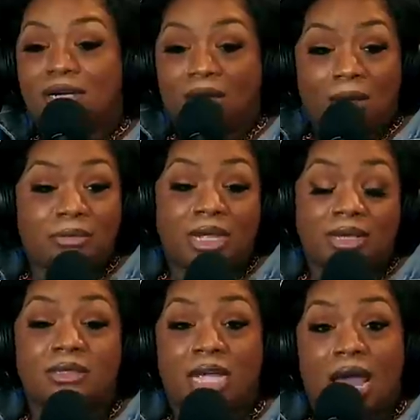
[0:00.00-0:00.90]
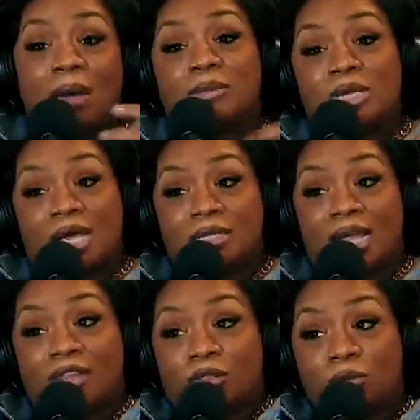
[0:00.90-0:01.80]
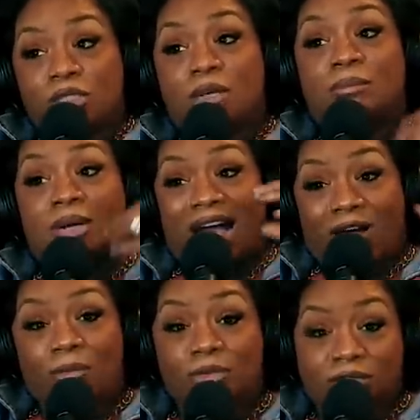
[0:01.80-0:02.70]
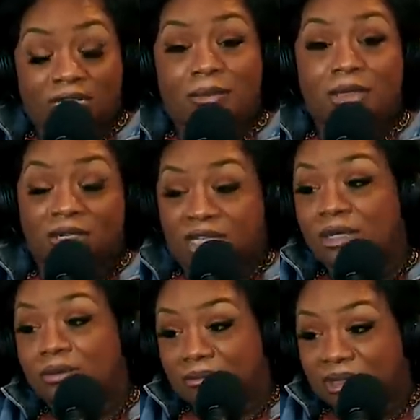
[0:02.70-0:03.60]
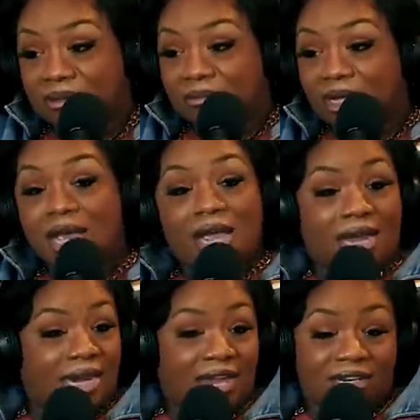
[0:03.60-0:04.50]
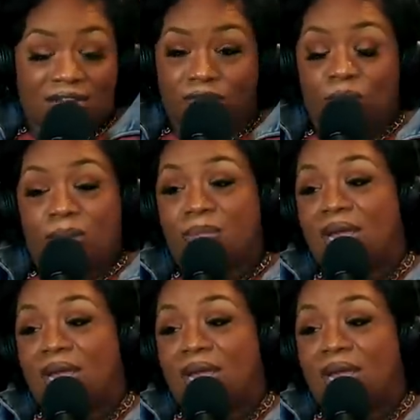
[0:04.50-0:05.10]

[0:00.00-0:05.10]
I'm, I'm not through something, but almost damn near killed me, and I never went